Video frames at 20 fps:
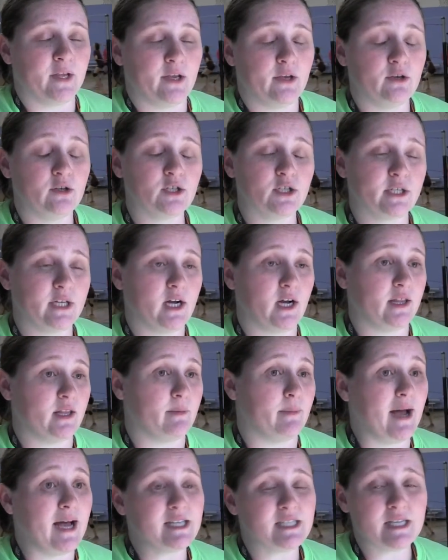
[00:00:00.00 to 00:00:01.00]
usually on the
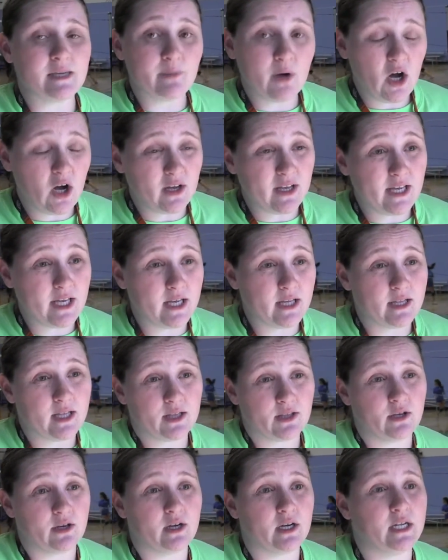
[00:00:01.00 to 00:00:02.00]
basketball key
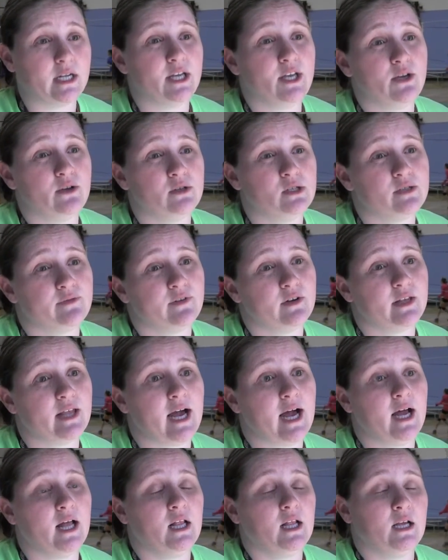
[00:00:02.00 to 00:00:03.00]
that they're going to use for
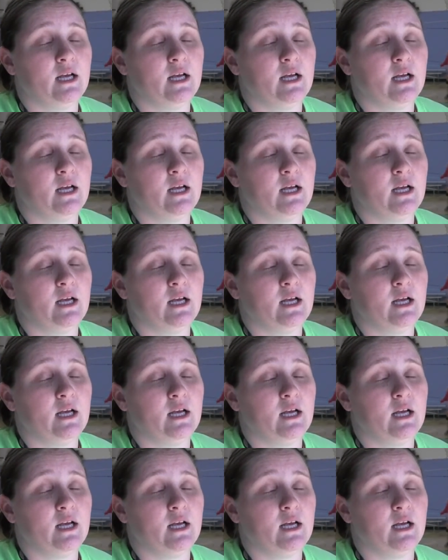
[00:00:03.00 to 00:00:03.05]
that.